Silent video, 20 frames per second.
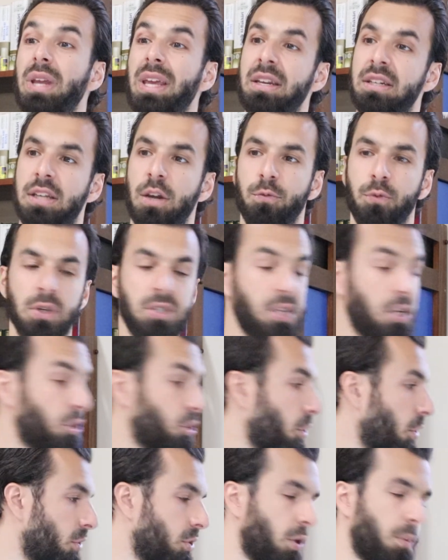indifference and
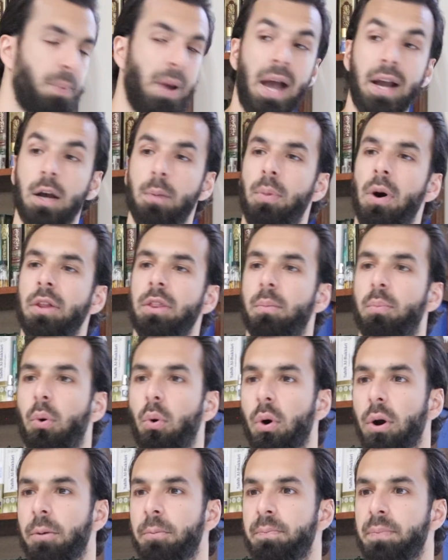turned your back upon the
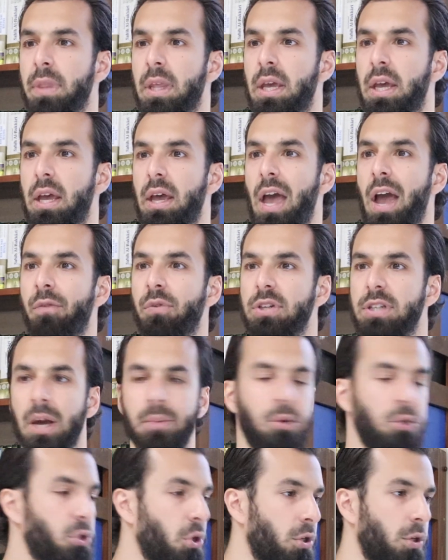poor. Every
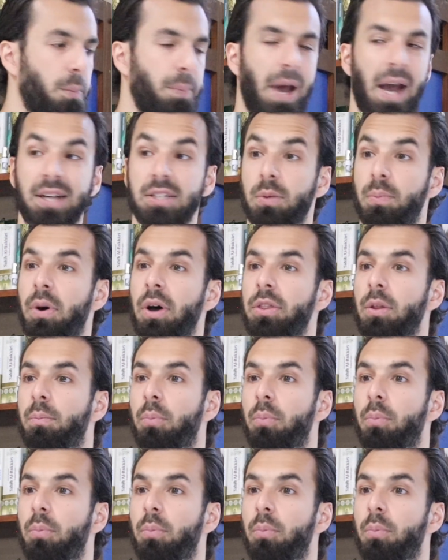time you turn your backs upon the